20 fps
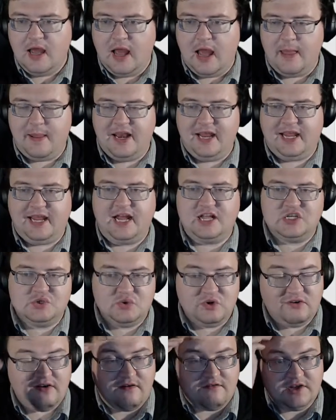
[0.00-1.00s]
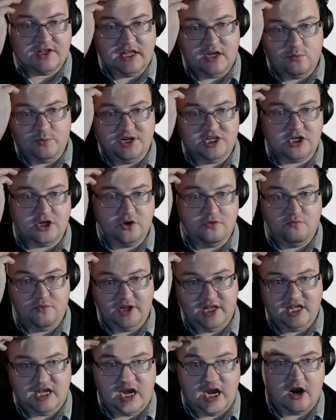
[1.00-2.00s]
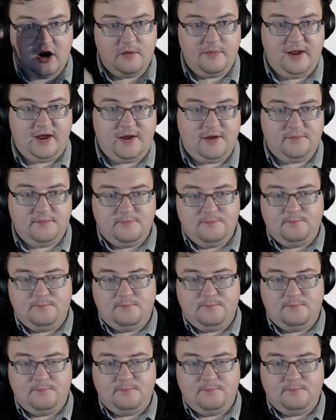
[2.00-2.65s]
And then it gets rid of everything we don't really care about.